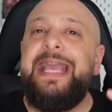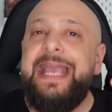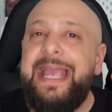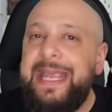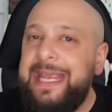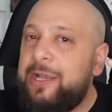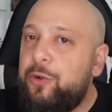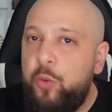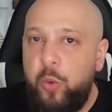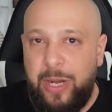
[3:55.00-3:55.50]

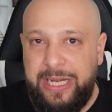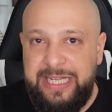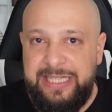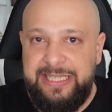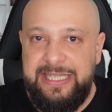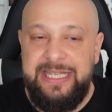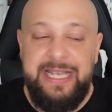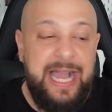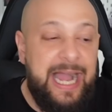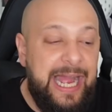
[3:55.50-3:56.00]

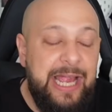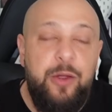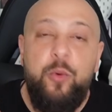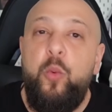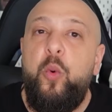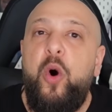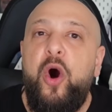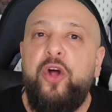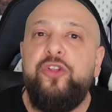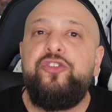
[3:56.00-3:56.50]
equality. I
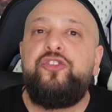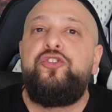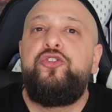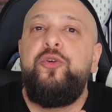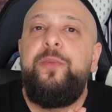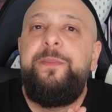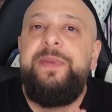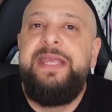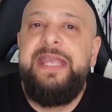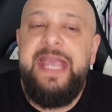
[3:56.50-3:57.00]
want to
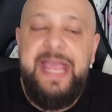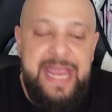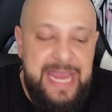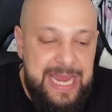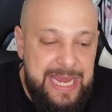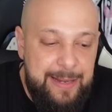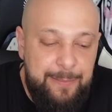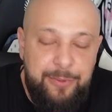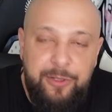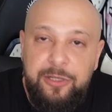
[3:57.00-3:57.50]
be
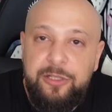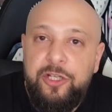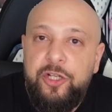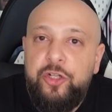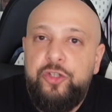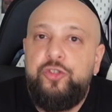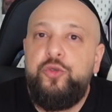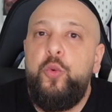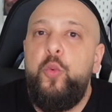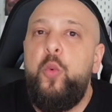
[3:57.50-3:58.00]
able
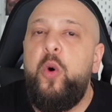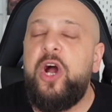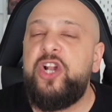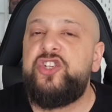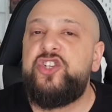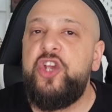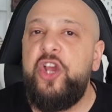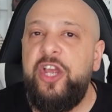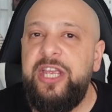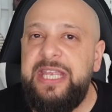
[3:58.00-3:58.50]
to
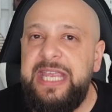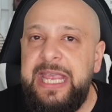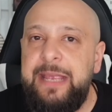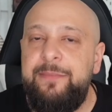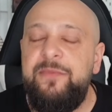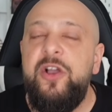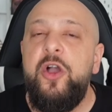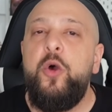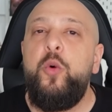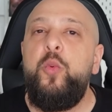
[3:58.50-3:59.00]
watch a
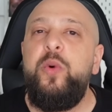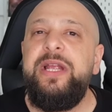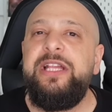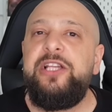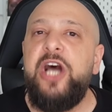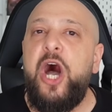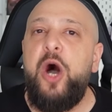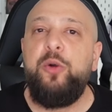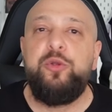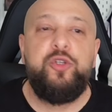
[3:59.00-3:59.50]
game
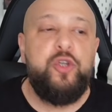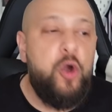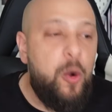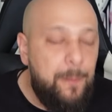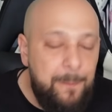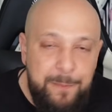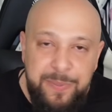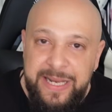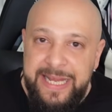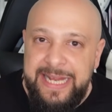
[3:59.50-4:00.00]
without
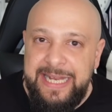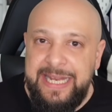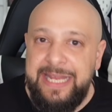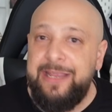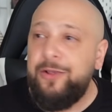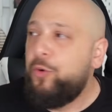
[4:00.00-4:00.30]
complaining,